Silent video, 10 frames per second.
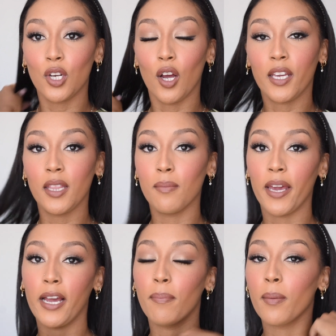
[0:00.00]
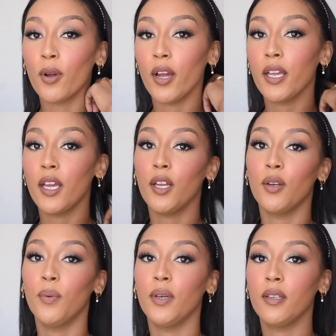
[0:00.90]
lock in the makeup, I'm going
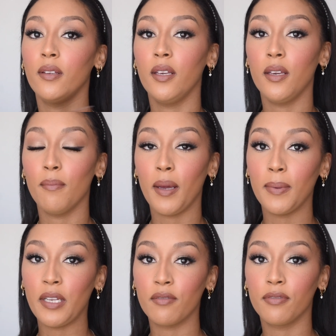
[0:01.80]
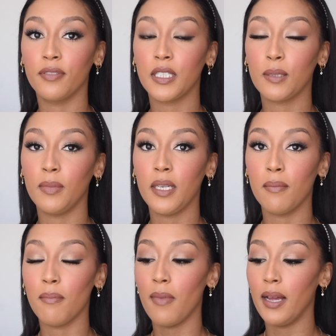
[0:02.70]
in with the Maybelline Fit Me
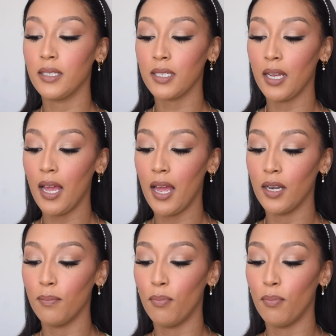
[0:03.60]
Matte and